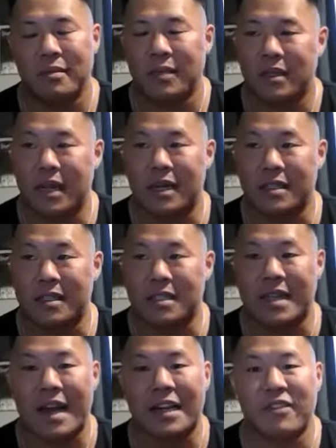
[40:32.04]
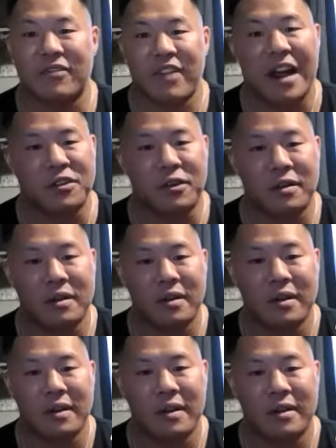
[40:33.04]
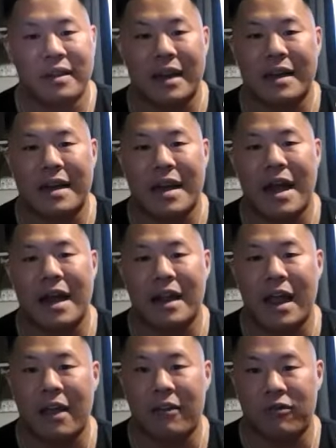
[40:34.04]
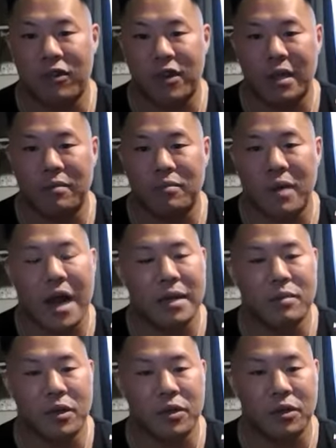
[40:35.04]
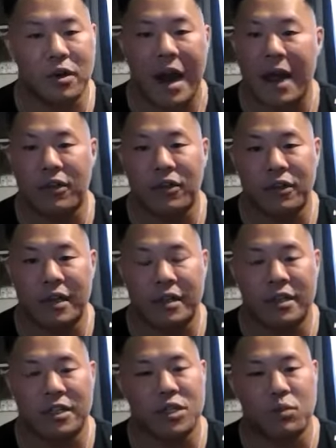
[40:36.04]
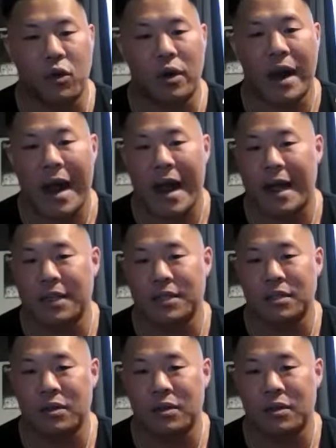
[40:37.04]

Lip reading: kind of deciding factor that not every bodybuilder athlete in this sport has,